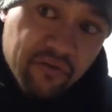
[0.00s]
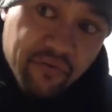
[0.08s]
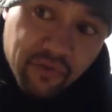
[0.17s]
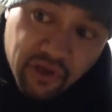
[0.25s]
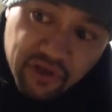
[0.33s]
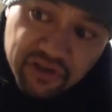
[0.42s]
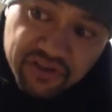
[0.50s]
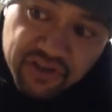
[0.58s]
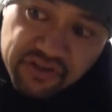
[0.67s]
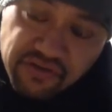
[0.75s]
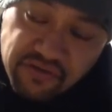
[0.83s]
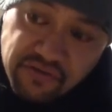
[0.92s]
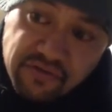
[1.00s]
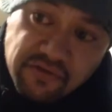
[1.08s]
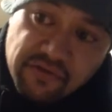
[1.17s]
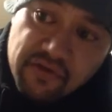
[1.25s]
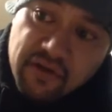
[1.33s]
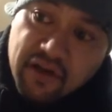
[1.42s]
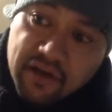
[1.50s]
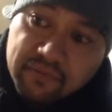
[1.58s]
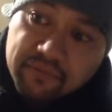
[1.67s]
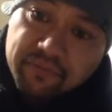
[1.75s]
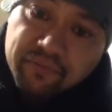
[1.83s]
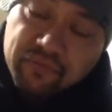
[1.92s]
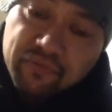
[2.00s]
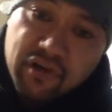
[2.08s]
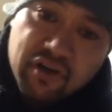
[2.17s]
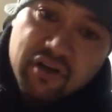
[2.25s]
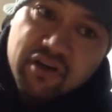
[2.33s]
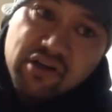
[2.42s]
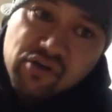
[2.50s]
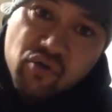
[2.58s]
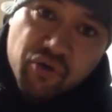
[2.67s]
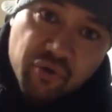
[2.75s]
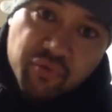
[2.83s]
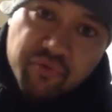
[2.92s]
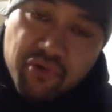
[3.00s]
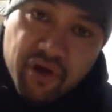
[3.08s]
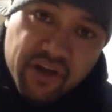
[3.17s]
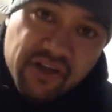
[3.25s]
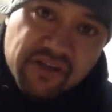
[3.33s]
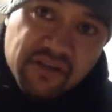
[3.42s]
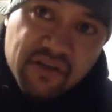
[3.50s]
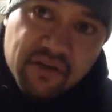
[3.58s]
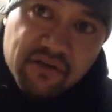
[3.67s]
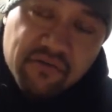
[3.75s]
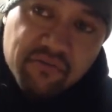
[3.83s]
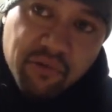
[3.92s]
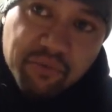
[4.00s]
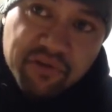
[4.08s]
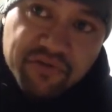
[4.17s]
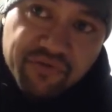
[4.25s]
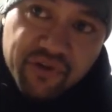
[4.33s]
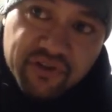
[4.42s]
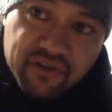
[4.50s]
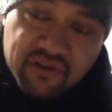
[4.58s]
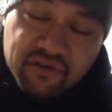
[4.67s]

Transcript: Like I said, I caught up with my best friend